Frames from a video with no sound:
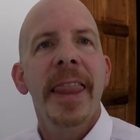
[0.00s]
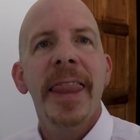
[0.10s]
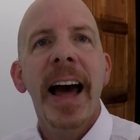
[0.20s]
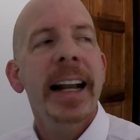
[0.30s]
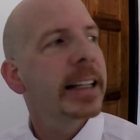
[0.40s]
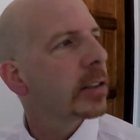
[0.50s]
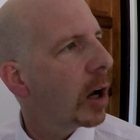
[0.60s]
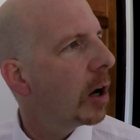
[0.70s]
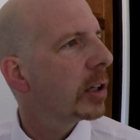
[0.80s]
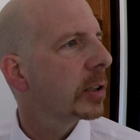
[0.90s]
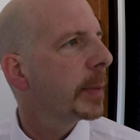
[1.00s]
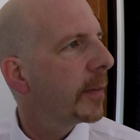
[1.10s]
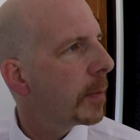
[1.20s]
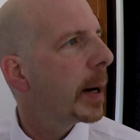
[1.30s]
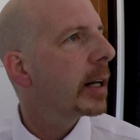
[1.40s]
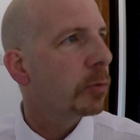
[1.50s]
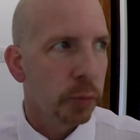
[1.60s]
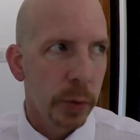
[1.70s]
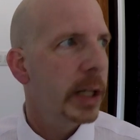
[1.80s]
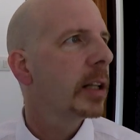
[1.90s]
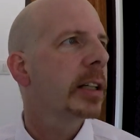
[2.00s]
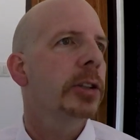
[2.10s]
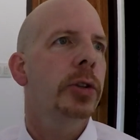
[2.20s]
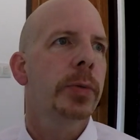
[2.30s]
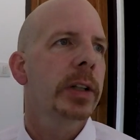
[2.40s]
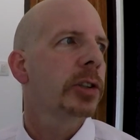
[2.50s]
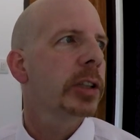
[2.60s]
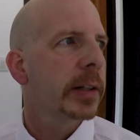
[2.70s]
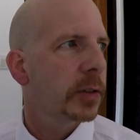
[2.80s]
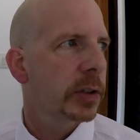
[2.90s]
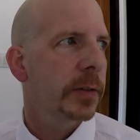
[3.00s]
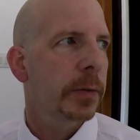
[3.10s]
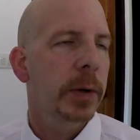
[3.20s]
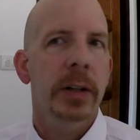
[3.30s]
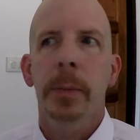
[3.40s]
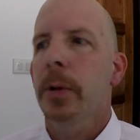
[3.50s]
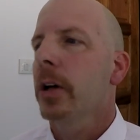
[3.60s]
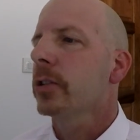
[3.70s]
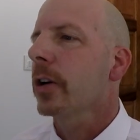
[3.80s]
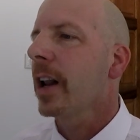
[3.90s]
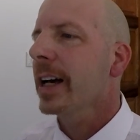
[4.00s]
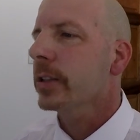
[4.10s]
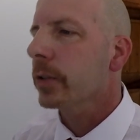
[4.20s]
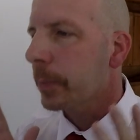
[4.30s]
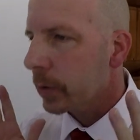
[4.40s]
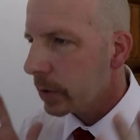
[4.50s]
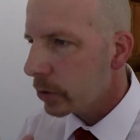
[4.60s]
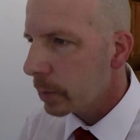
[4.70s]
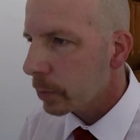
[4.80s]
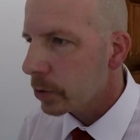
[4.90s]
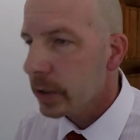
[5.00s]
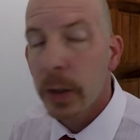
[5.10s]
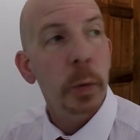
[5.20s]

That is awesome. Everybody, really, you really should give yourself a round of applause. Our likes are up 32%.